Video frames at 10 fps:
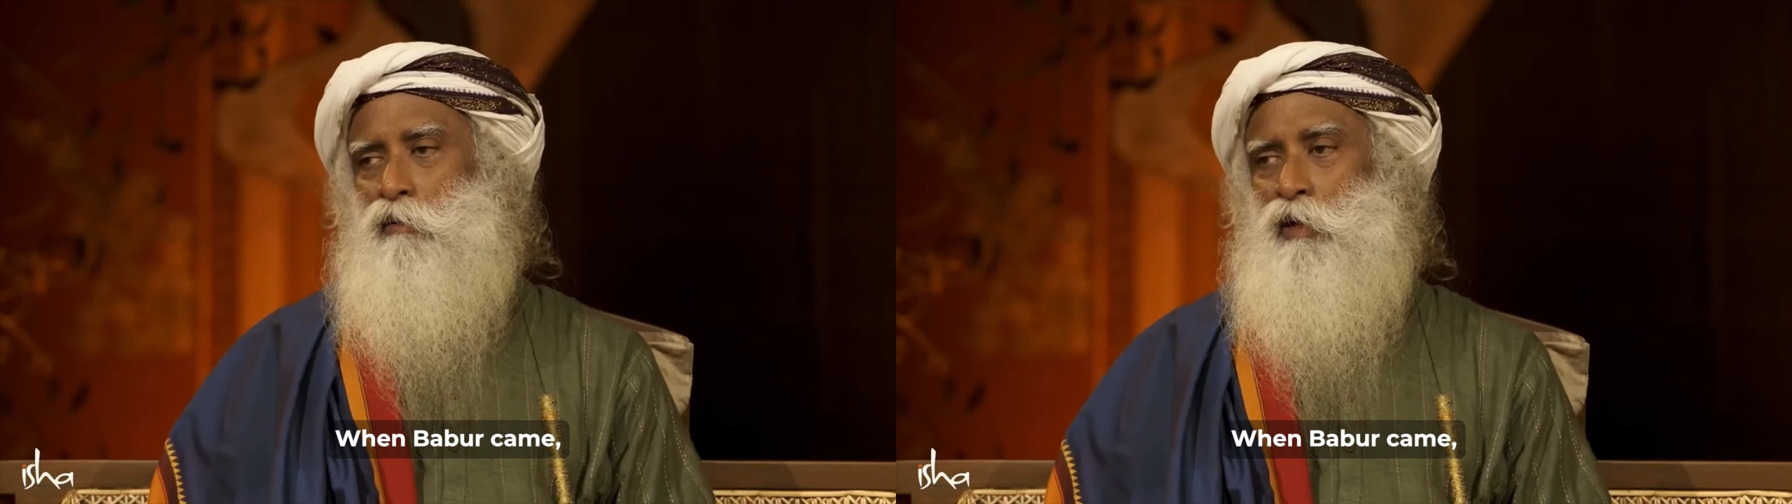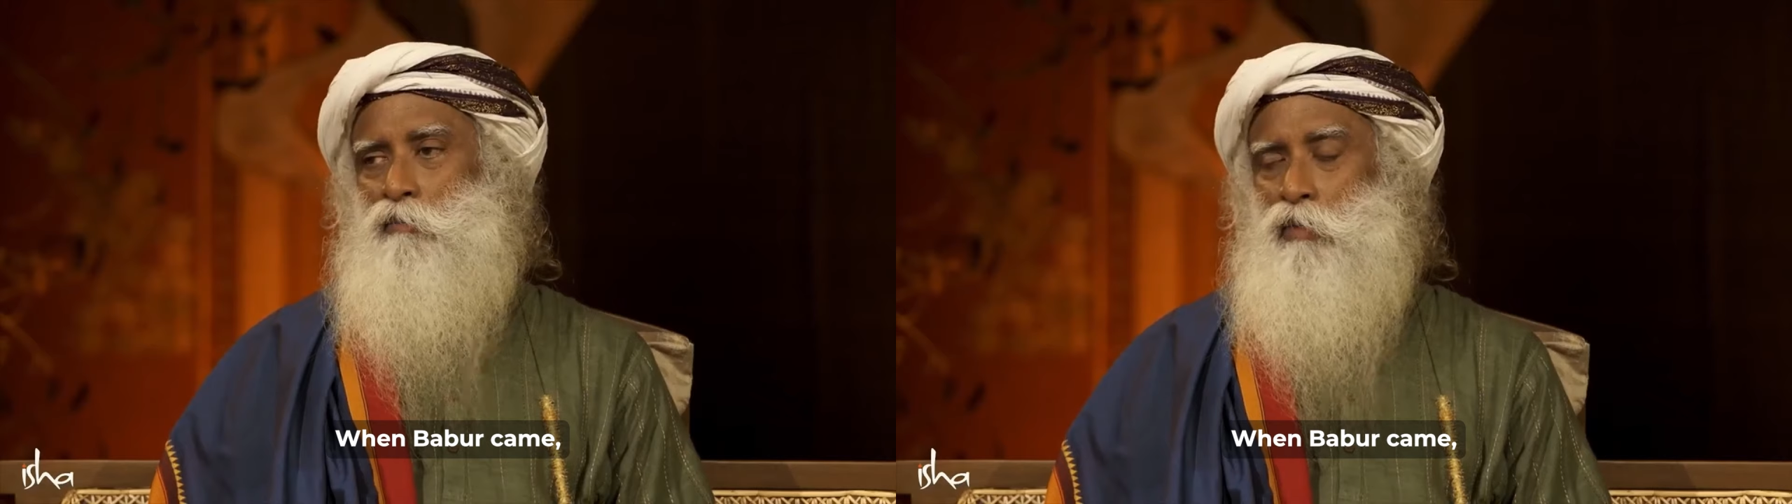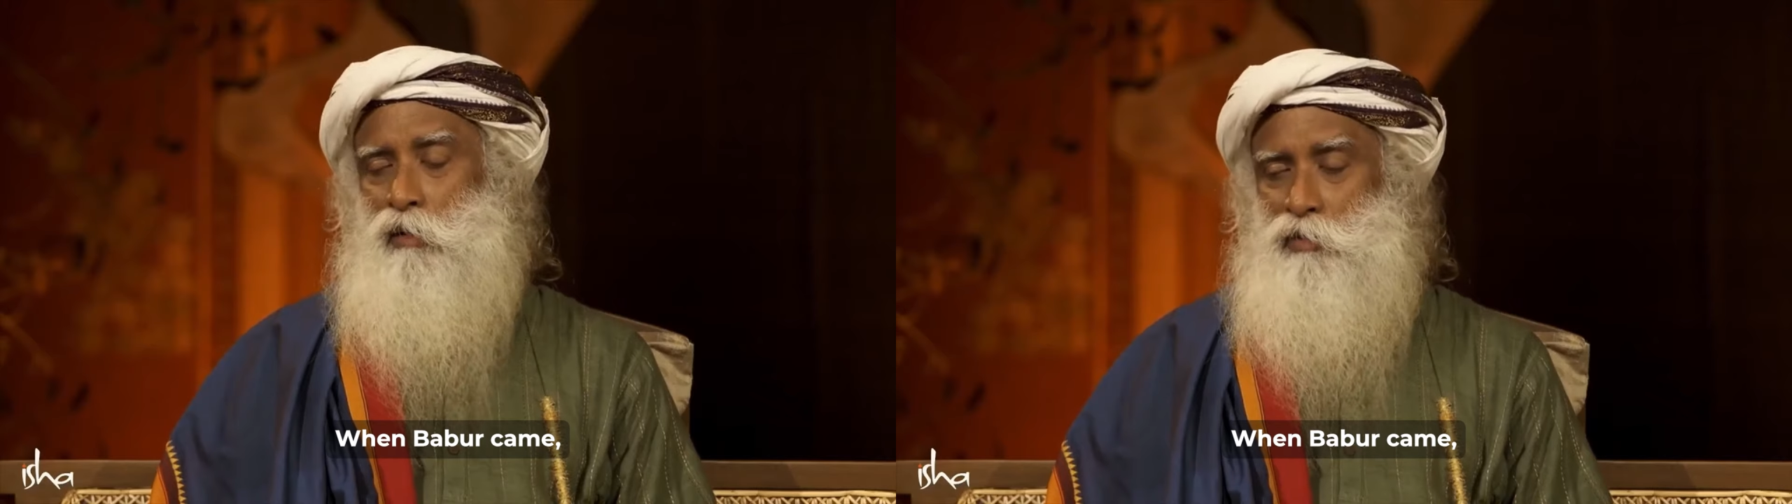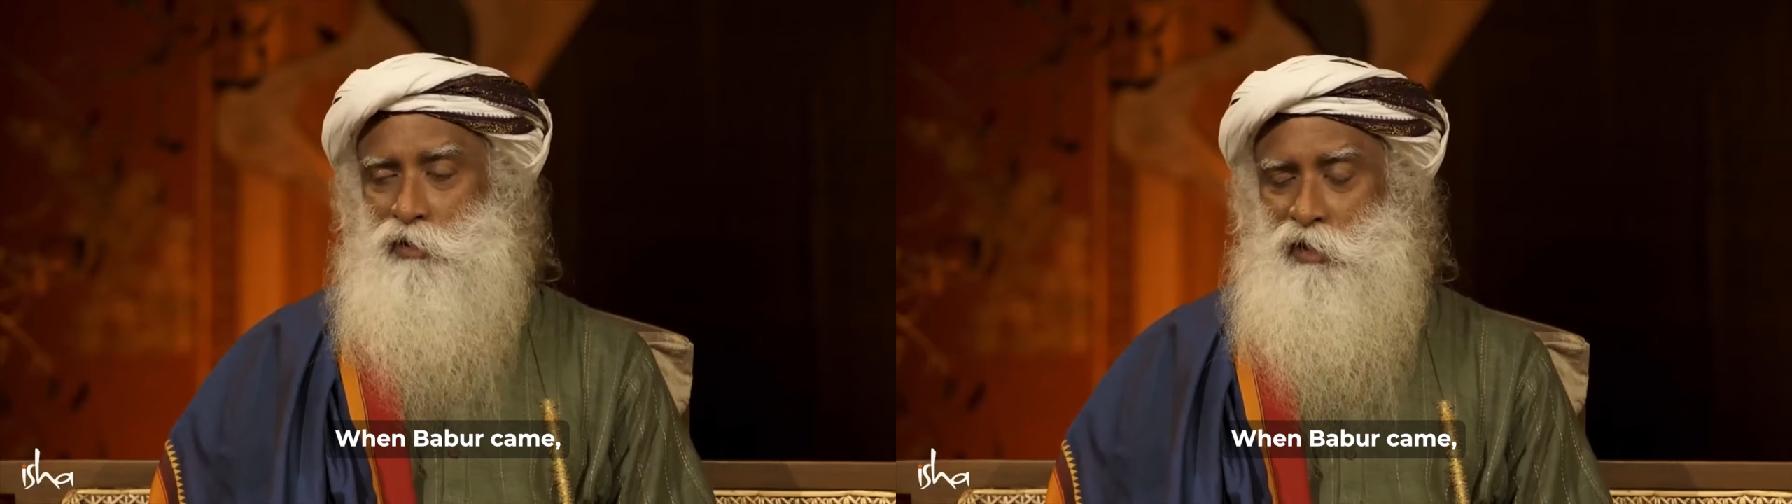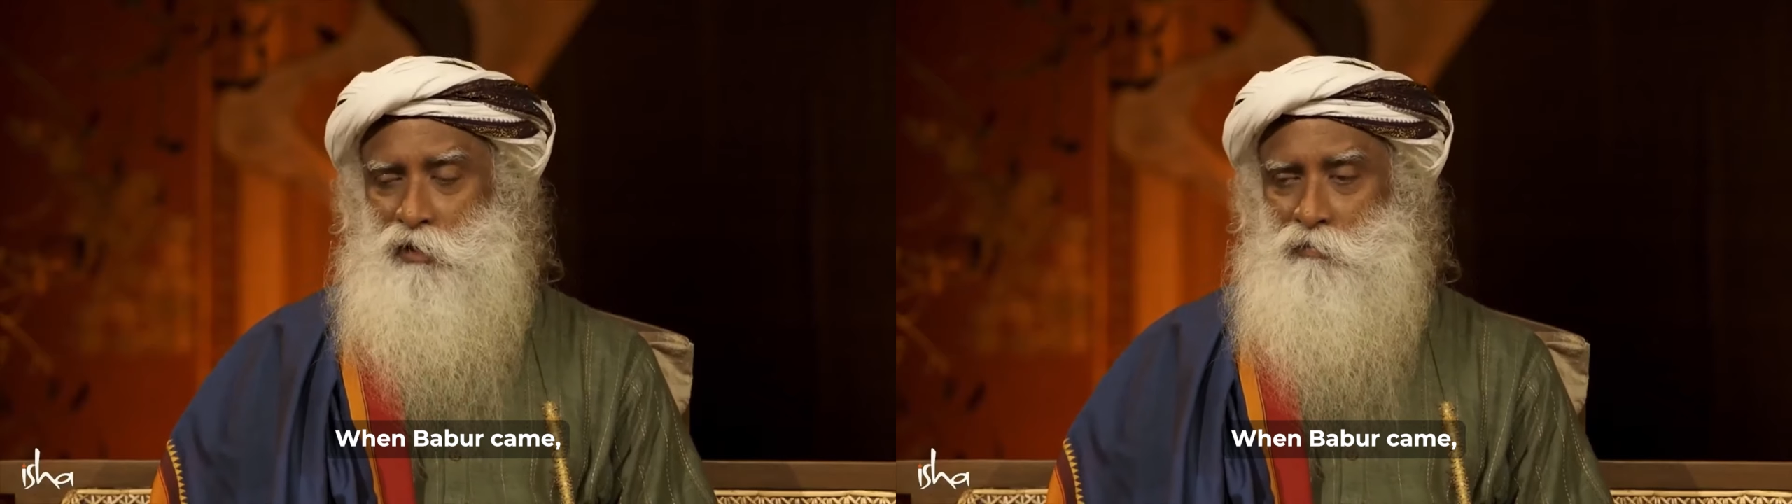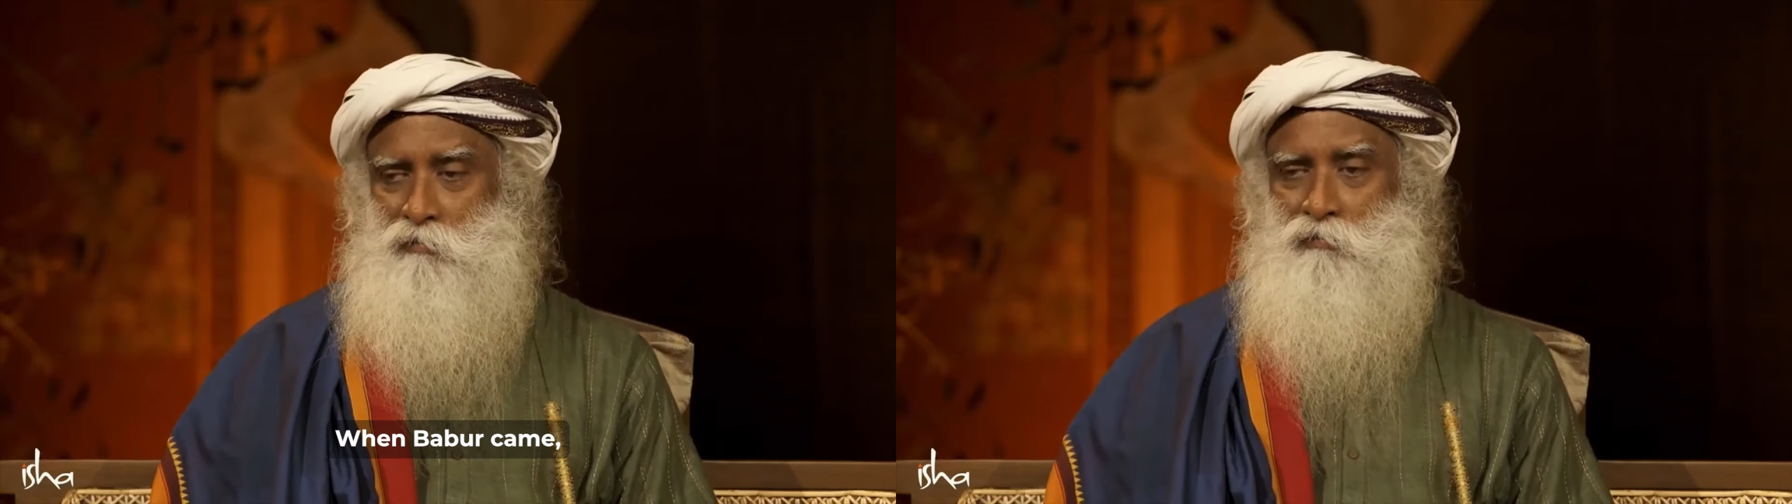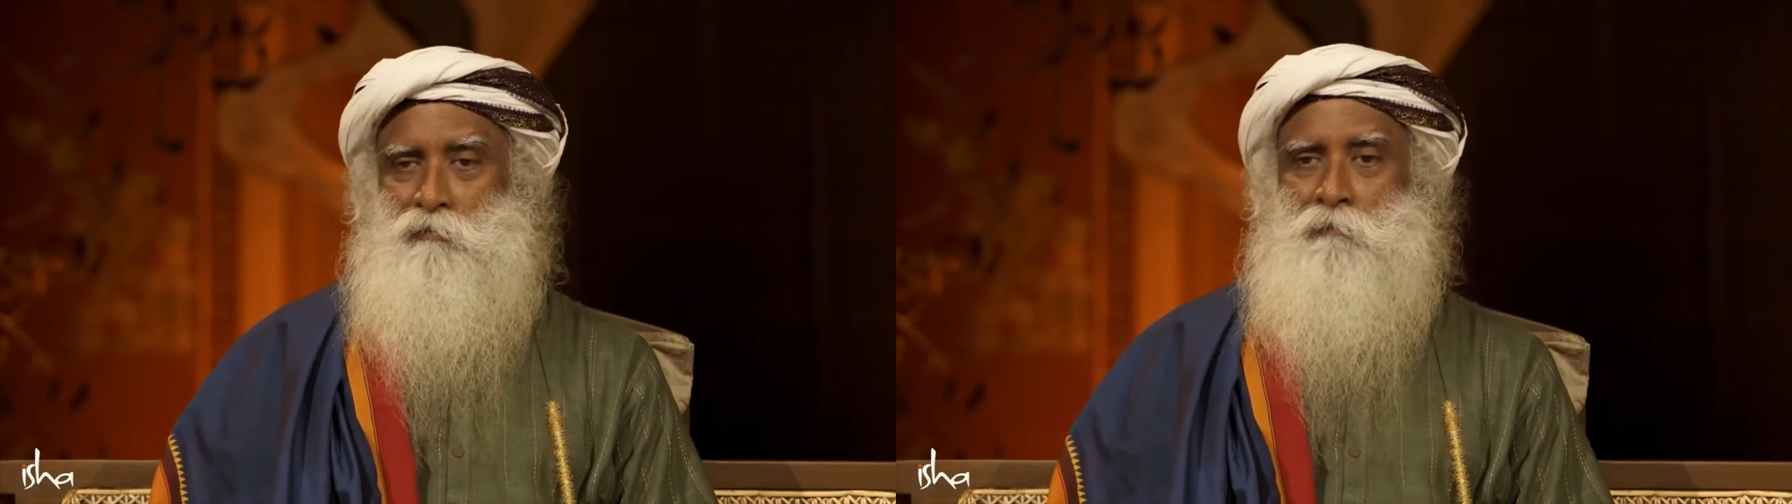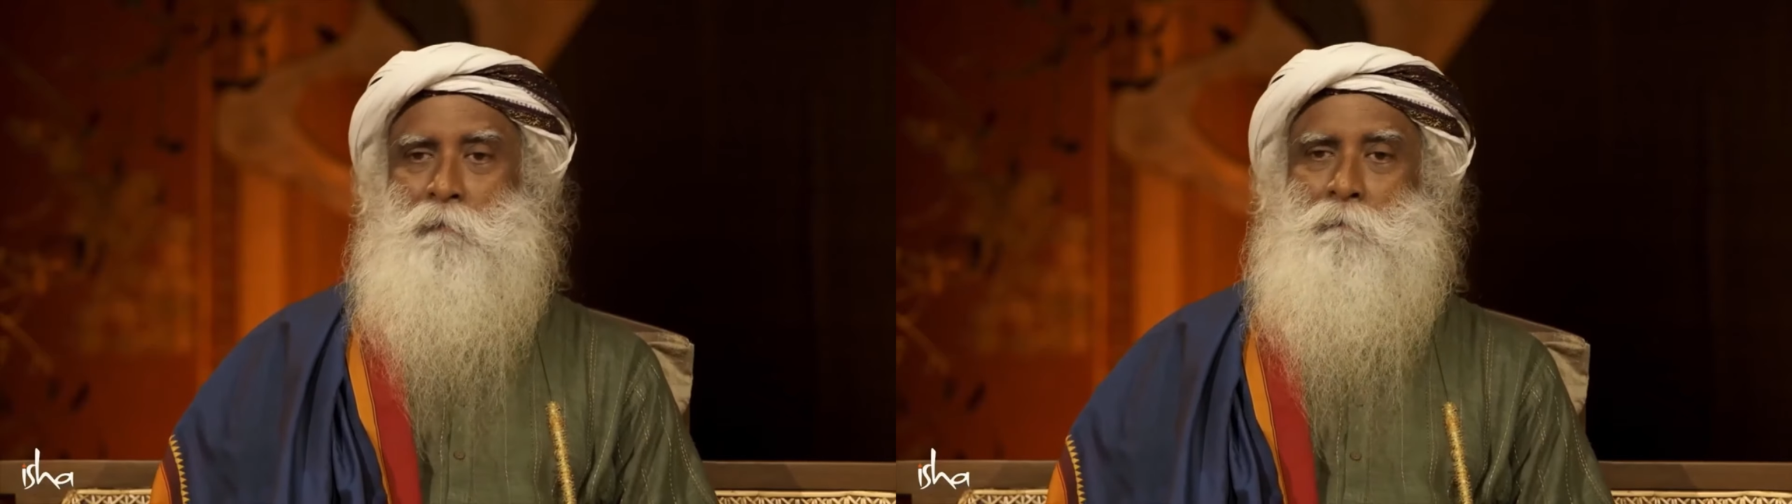When Babur
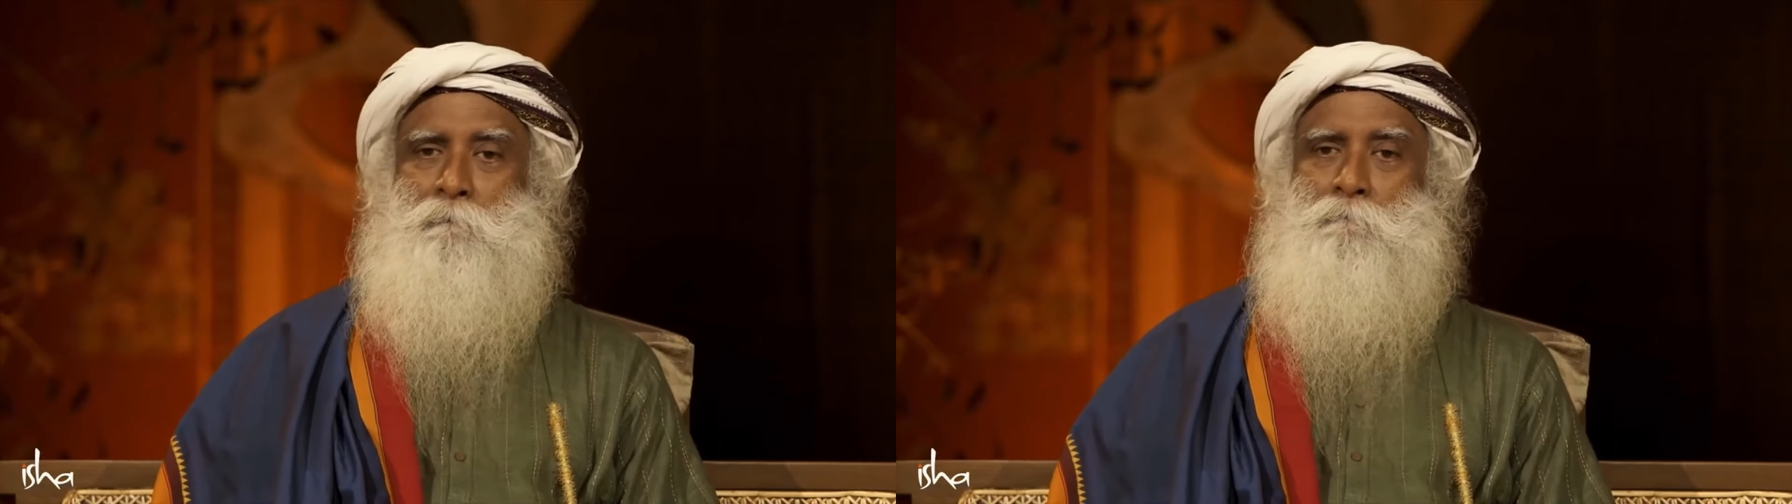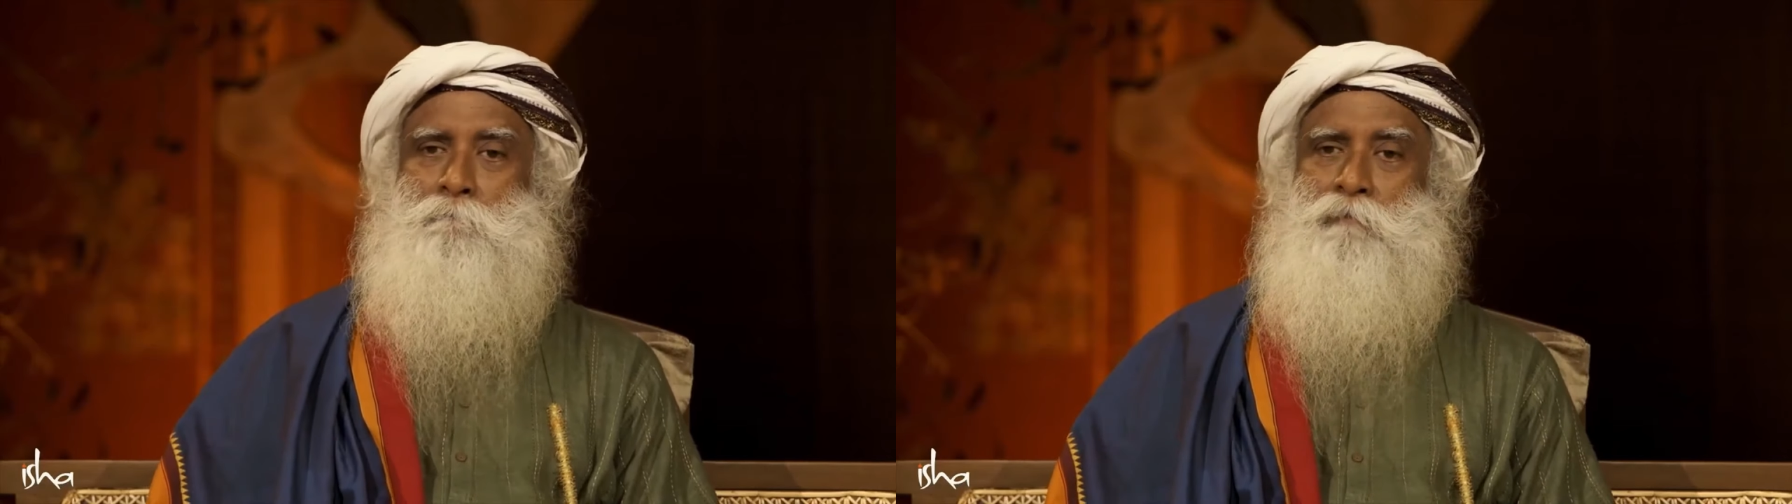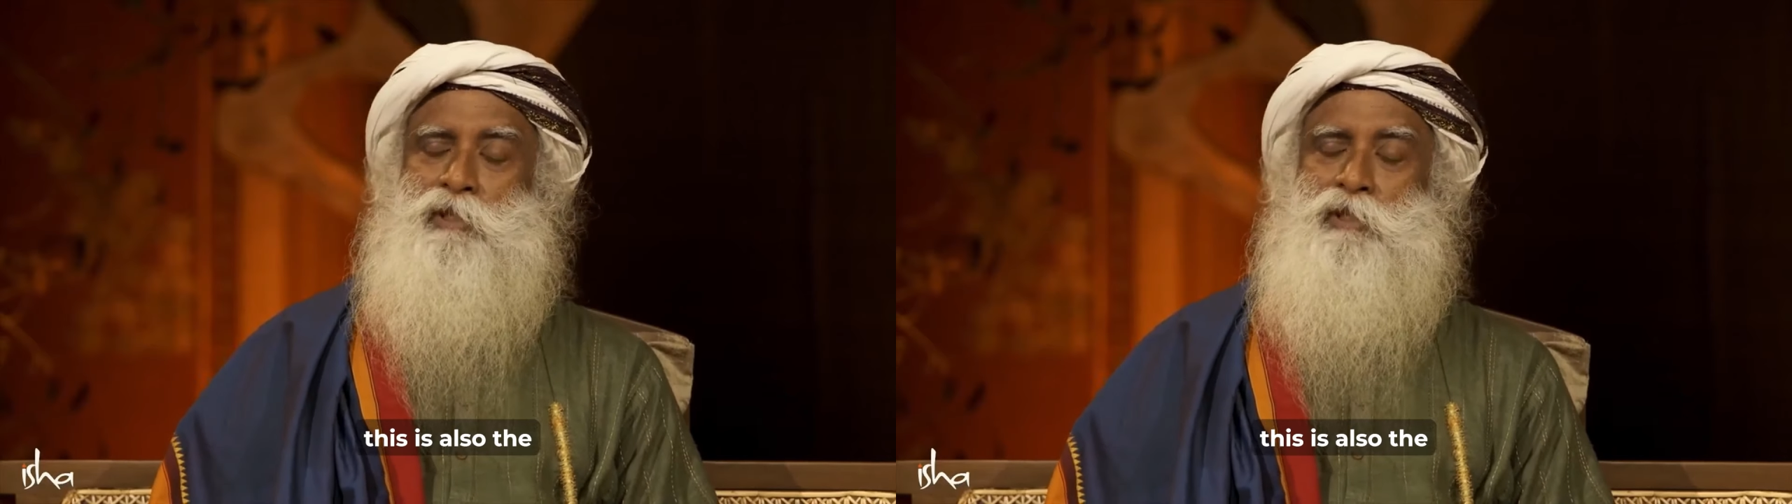came,